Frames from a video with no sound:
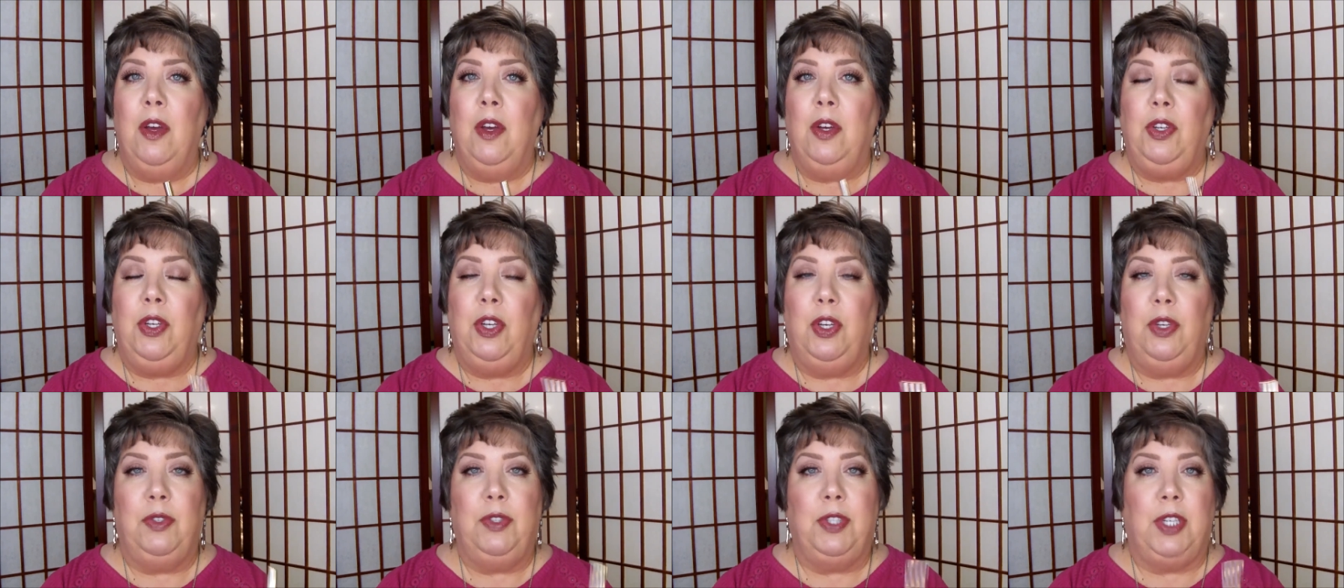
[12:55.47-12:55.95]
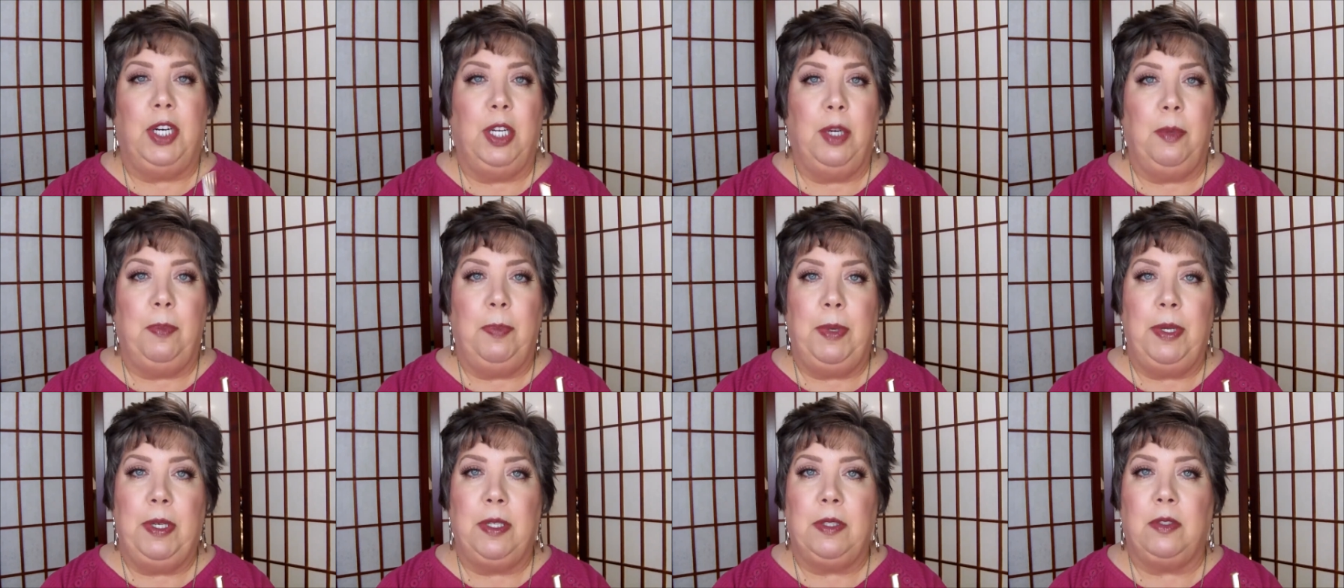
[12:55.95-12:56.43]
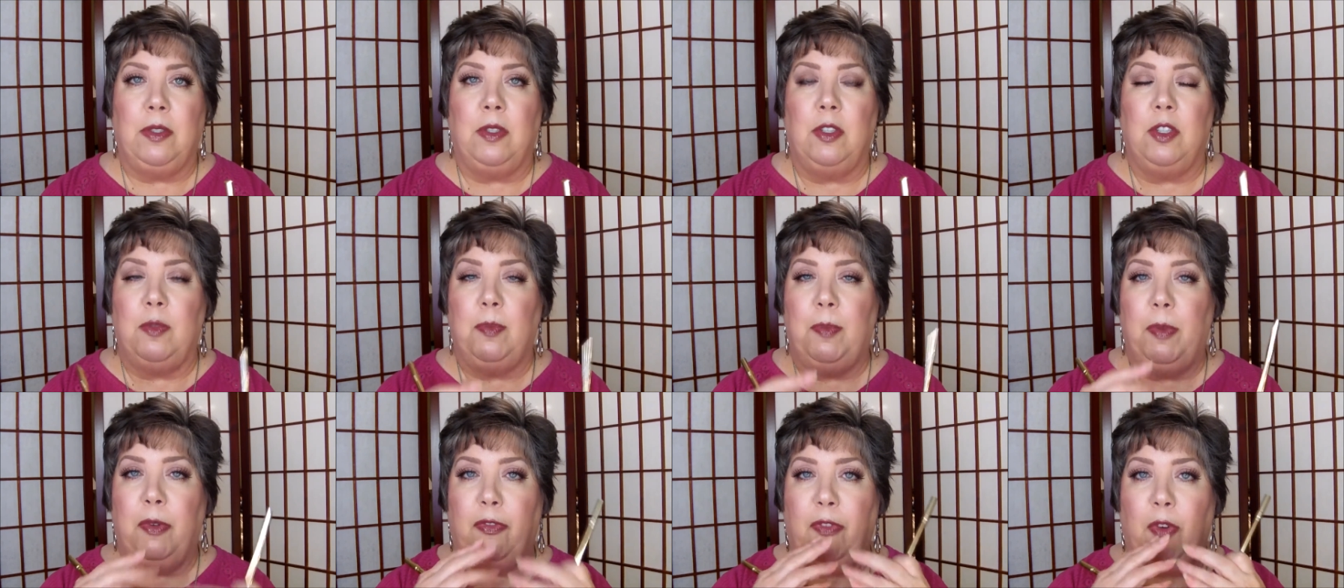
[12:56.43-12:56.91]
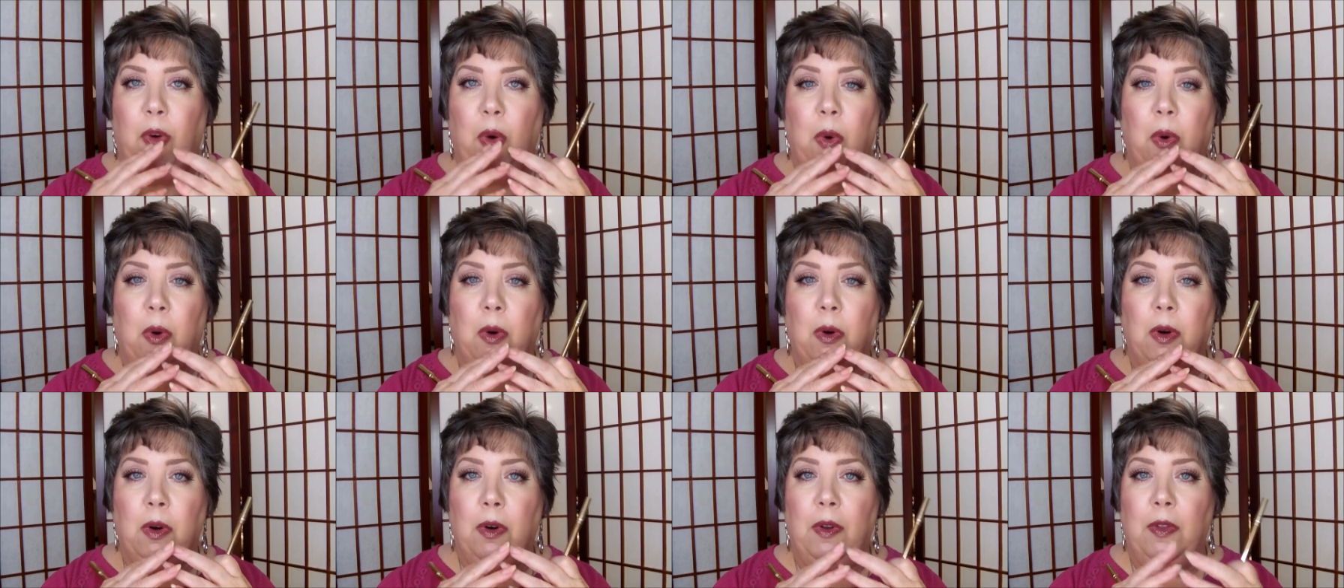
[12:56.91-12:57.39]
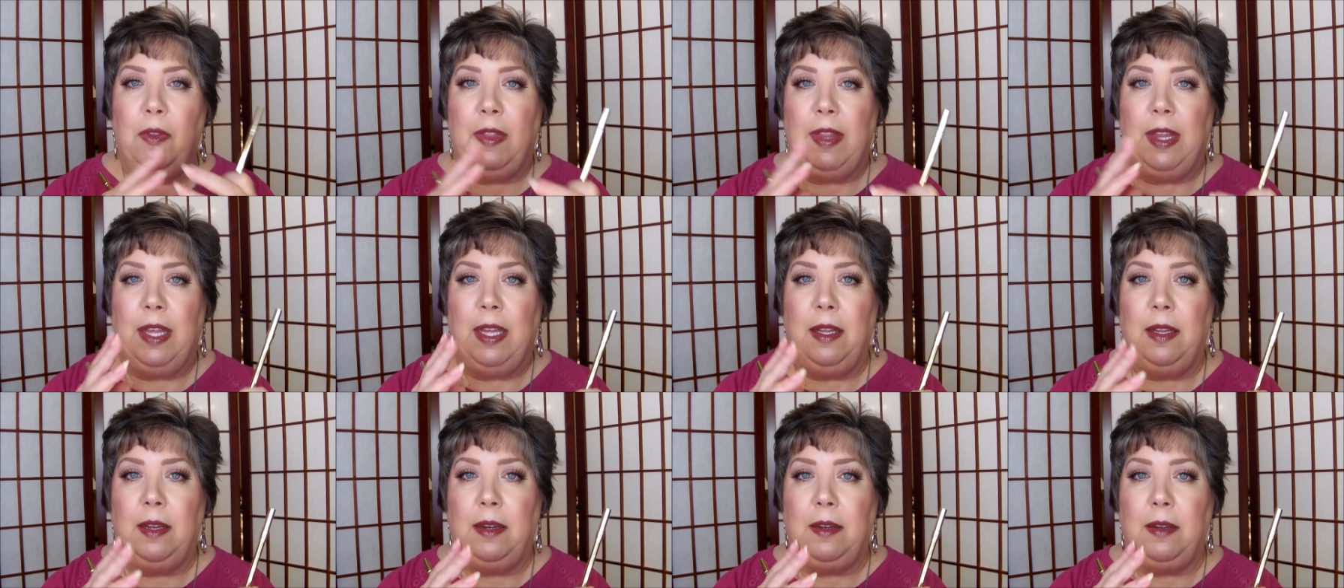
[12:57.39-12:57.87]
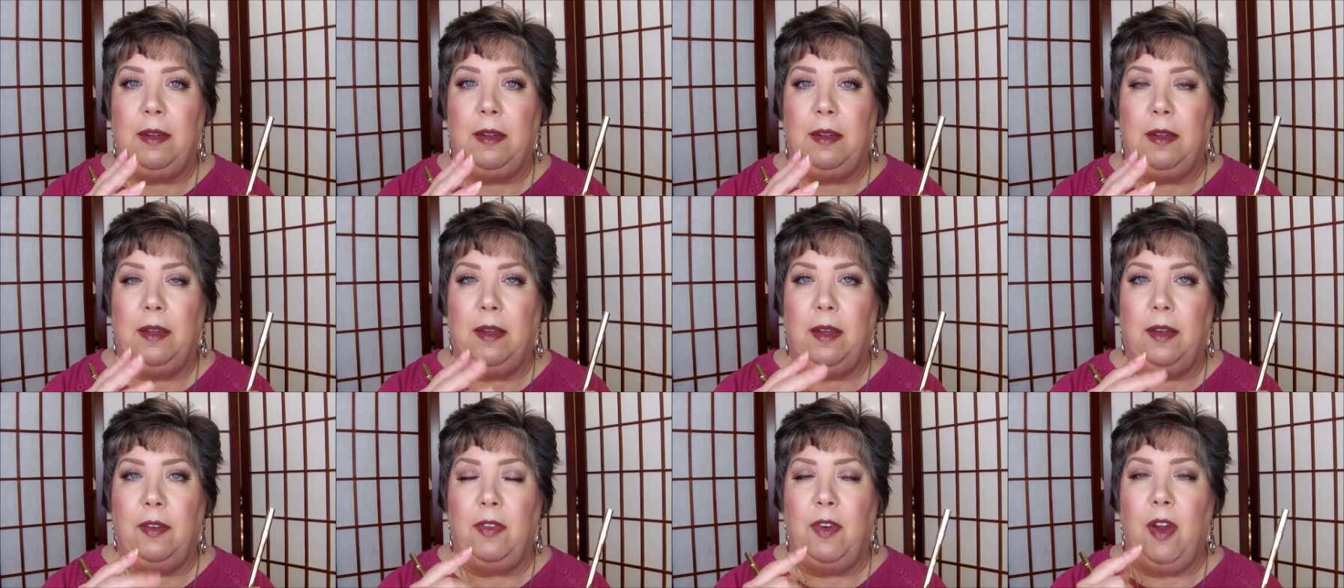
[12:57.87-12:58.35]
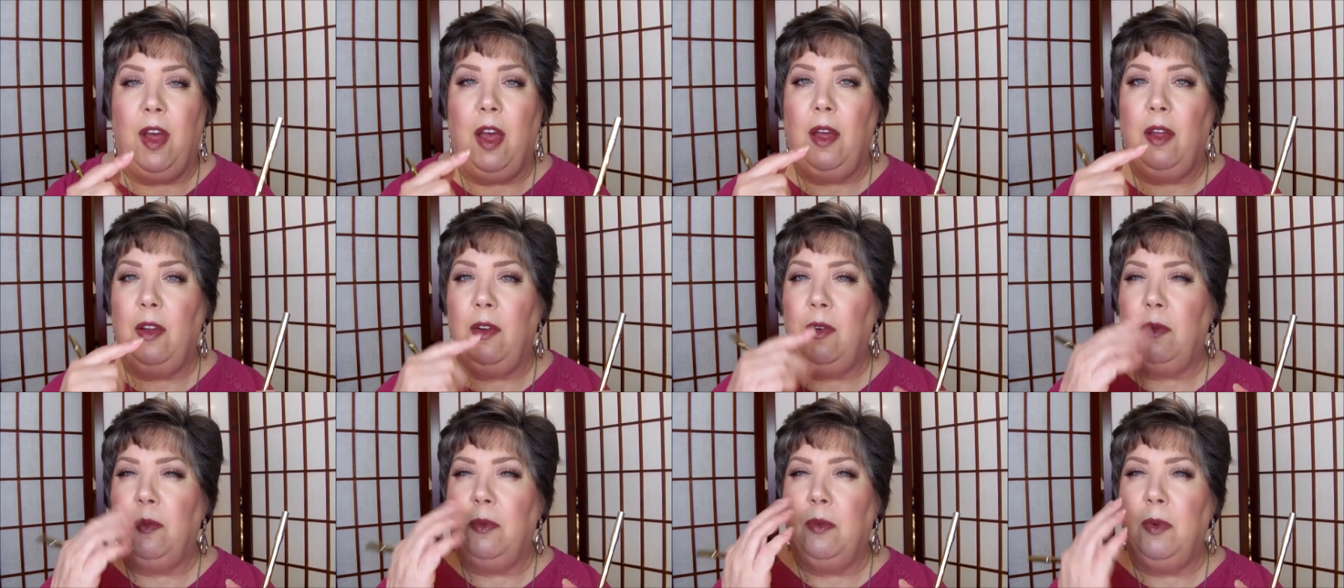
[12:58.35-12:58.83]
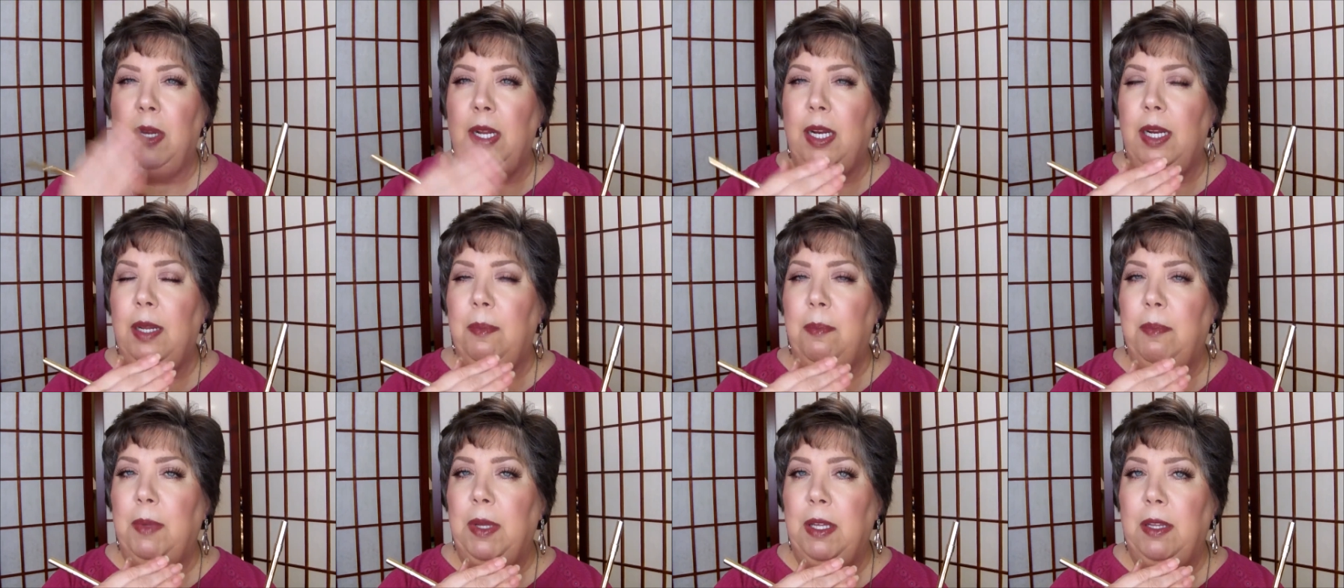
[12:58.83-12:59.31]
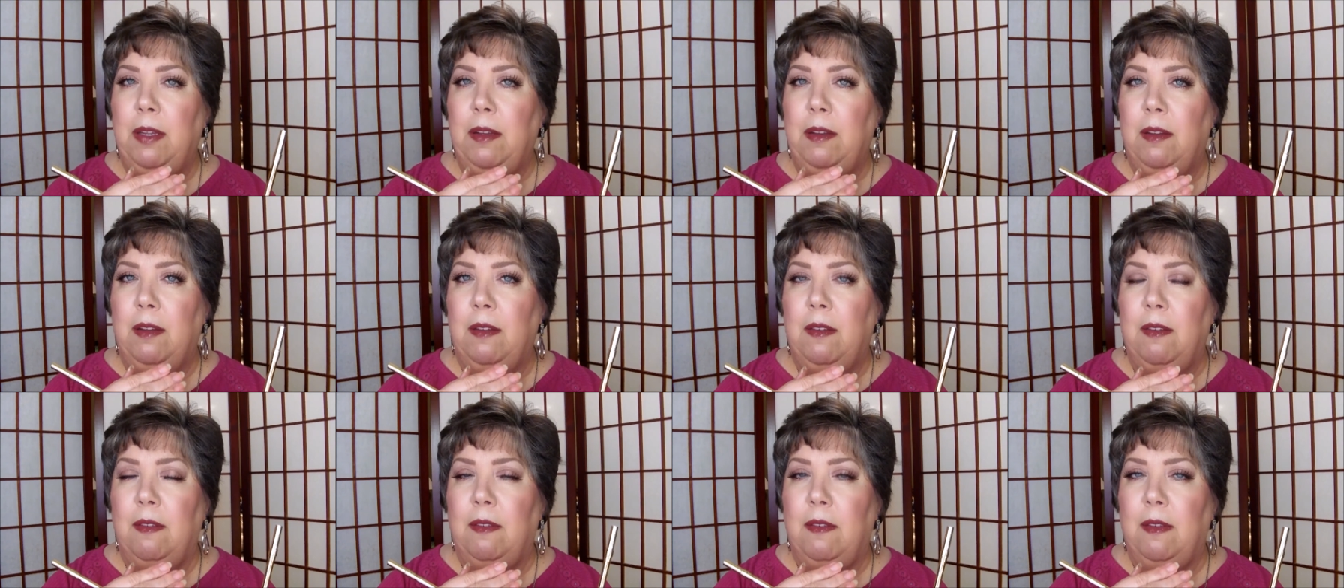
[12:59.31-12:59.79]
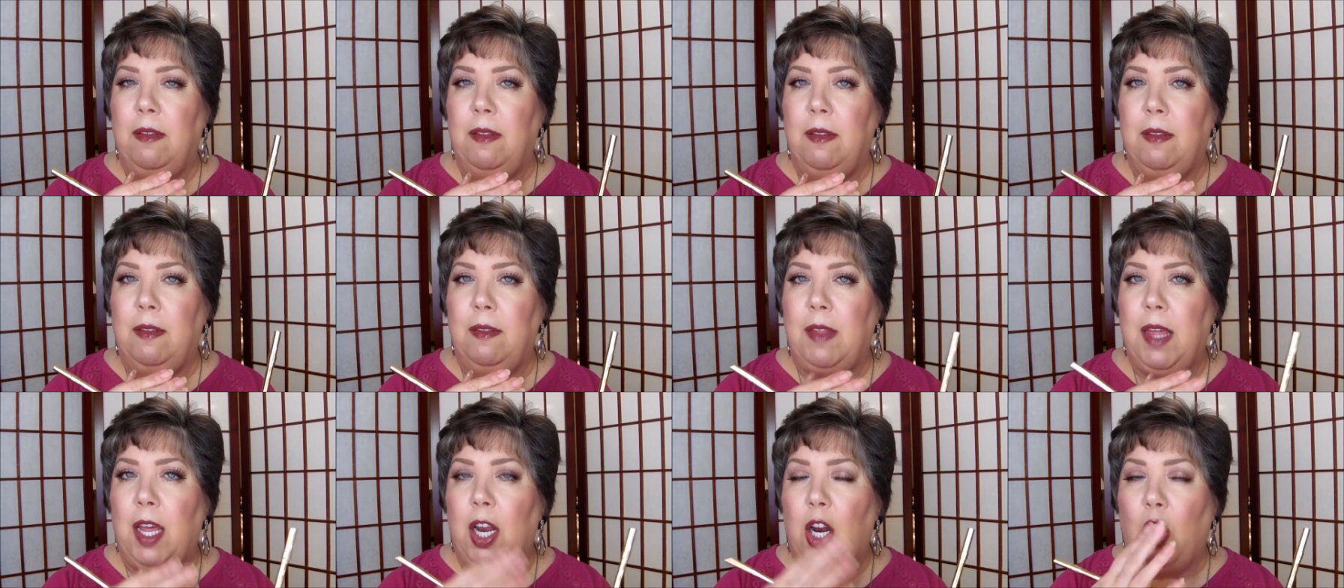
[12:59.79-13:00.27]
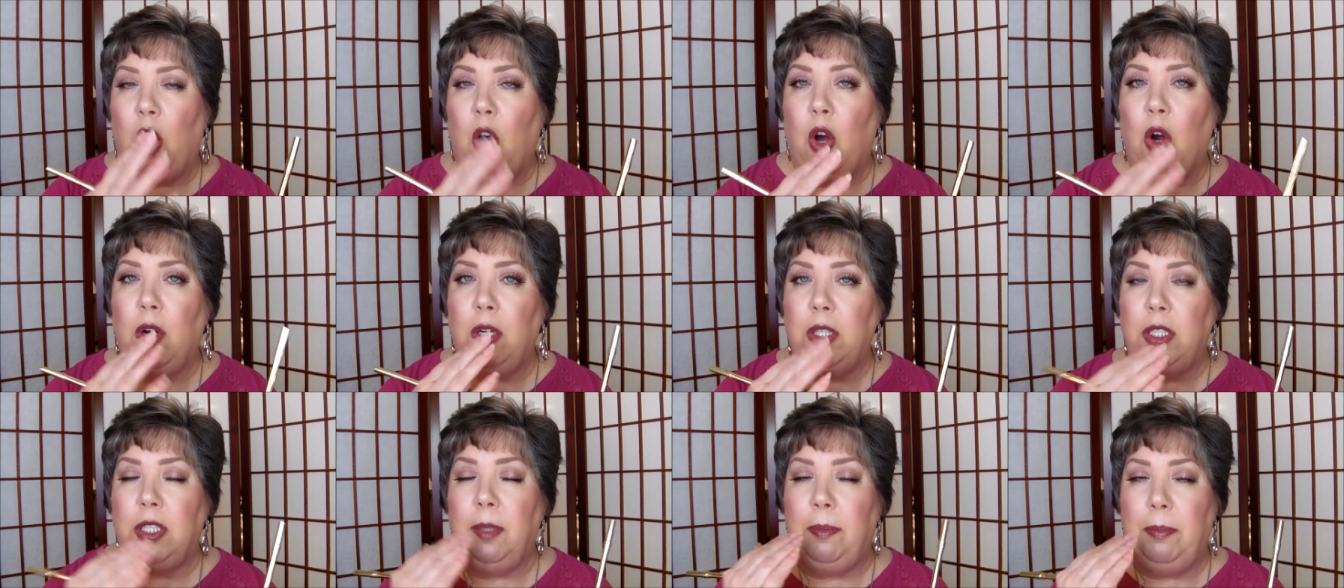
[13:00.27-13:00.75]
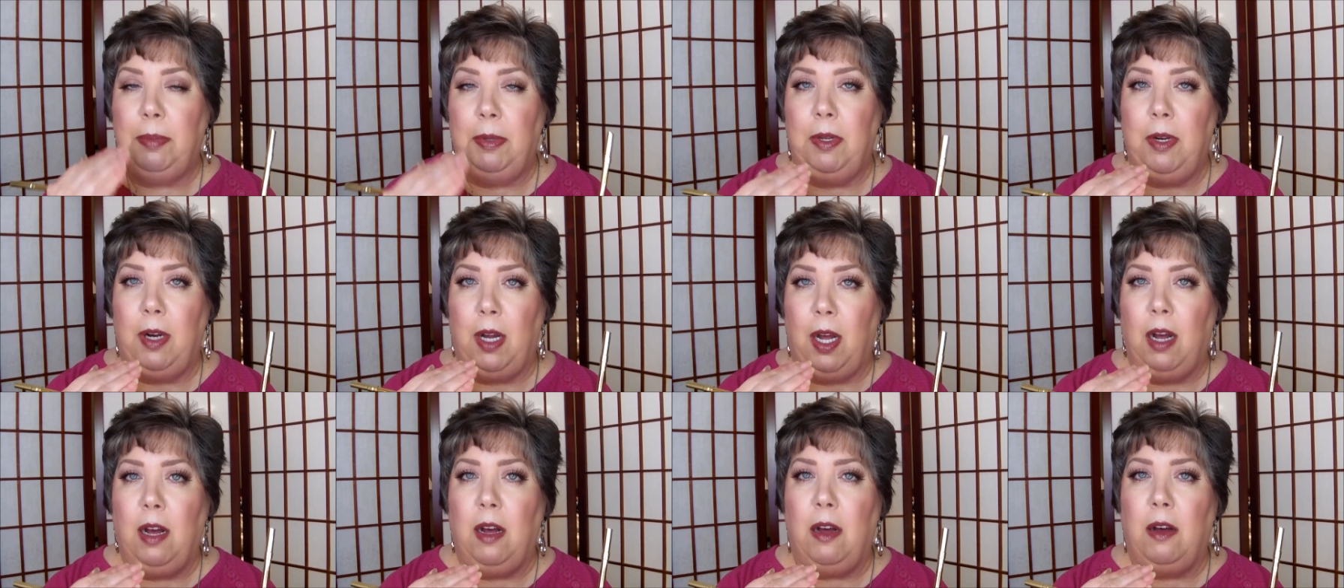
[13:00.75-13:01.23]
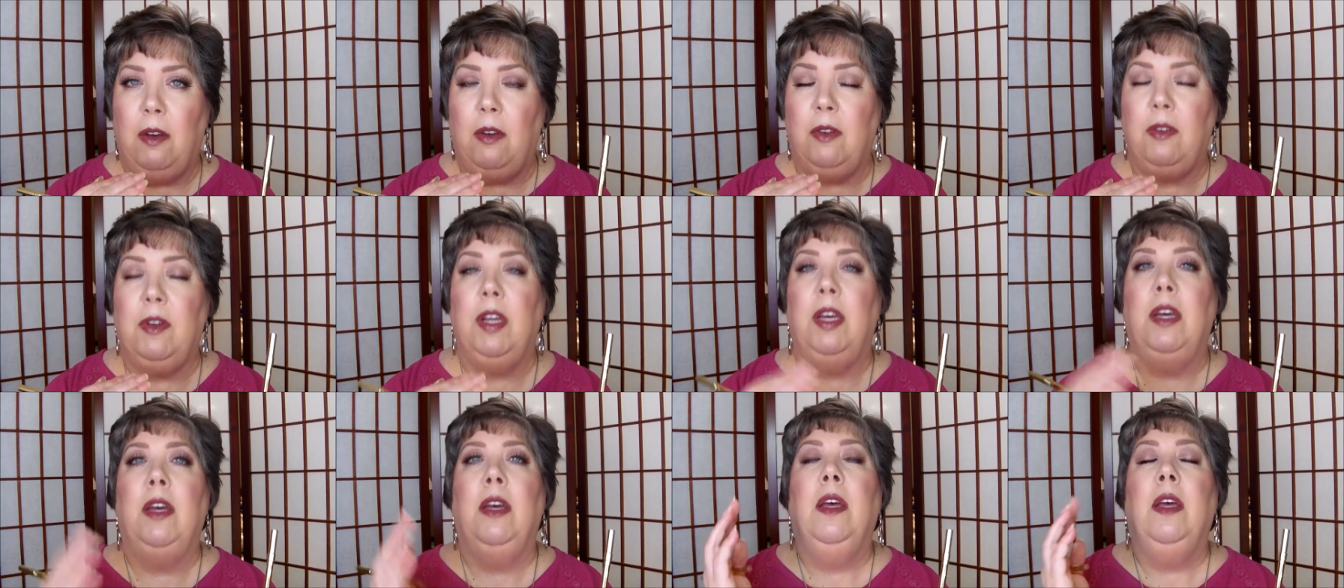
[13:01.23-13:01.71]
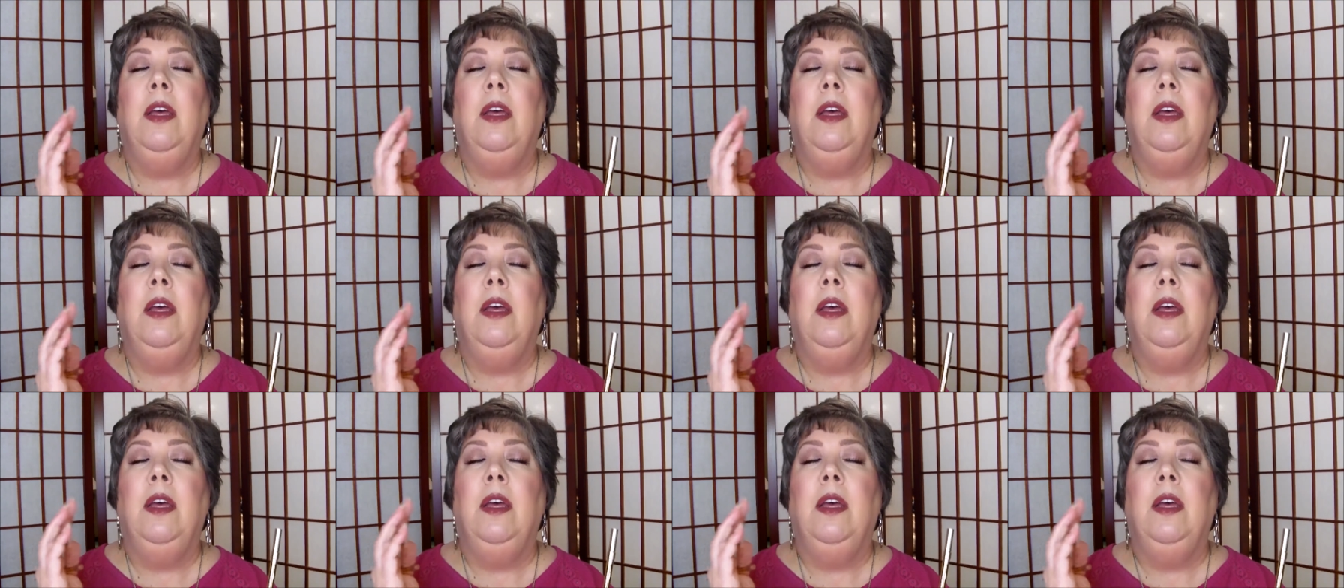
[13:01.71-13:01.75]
used lip pencils before that have not really been that hard to put on,